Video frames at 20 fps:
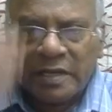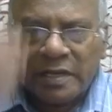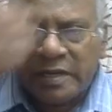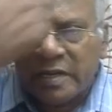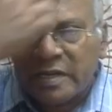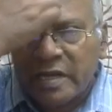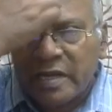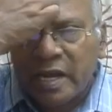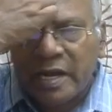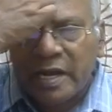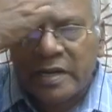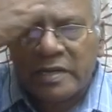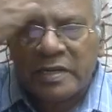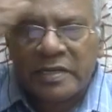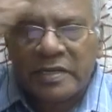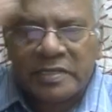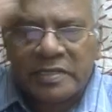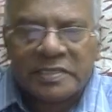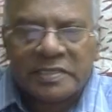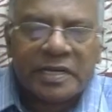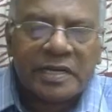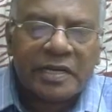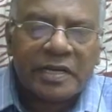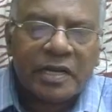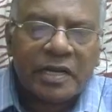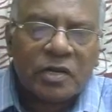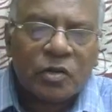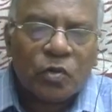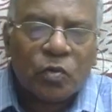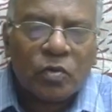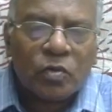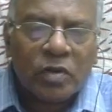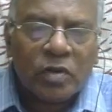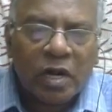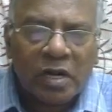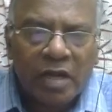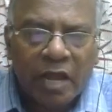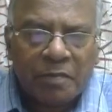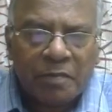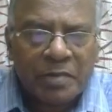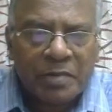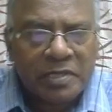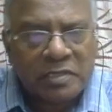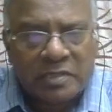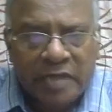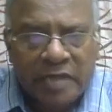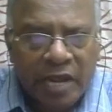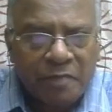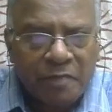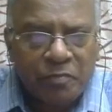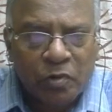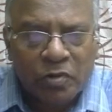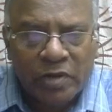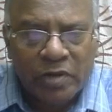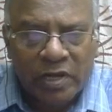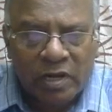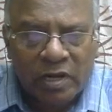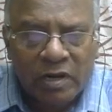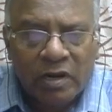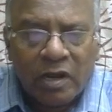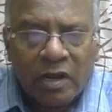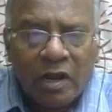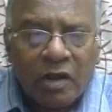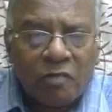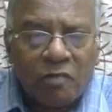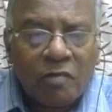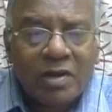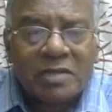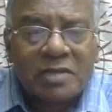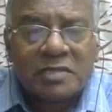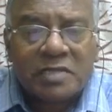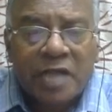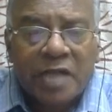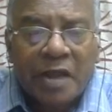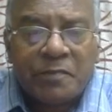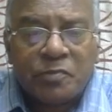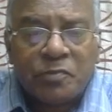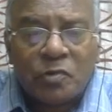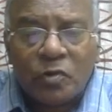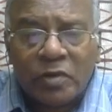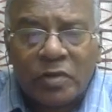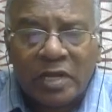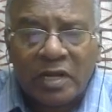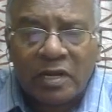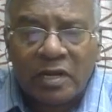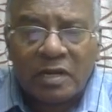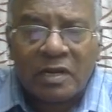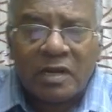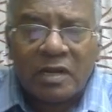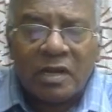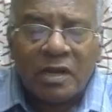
Incorrectly rejecting a true null hypothesis. Type 1 error. What is type 2 error?